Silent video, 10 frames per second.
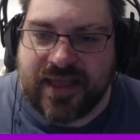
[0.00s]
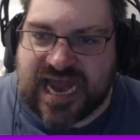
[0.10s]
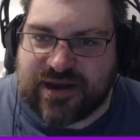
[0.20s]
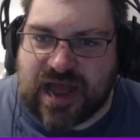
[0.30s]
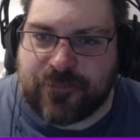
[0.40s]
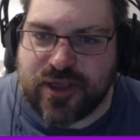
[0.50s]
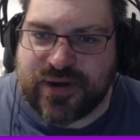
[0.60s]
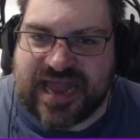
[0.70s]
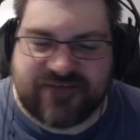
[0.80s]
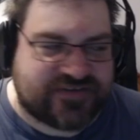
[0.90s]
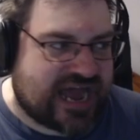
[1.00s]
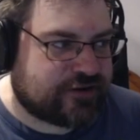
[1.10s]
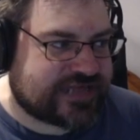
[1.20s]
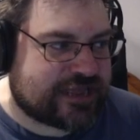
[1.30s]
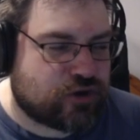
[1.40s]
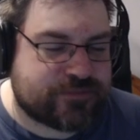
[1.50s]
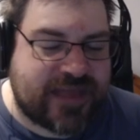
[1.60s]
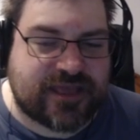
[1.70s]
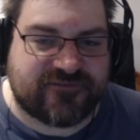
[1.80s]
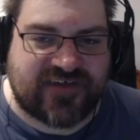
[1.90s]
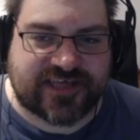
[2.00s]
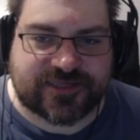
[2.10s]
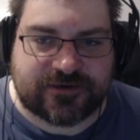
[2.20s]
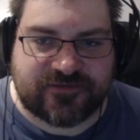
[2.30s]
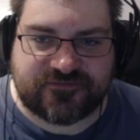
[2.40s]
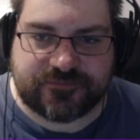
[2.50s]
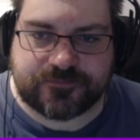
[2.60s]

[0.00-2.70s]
Anyway, I'll put you in here for now, because I could make you fast enough.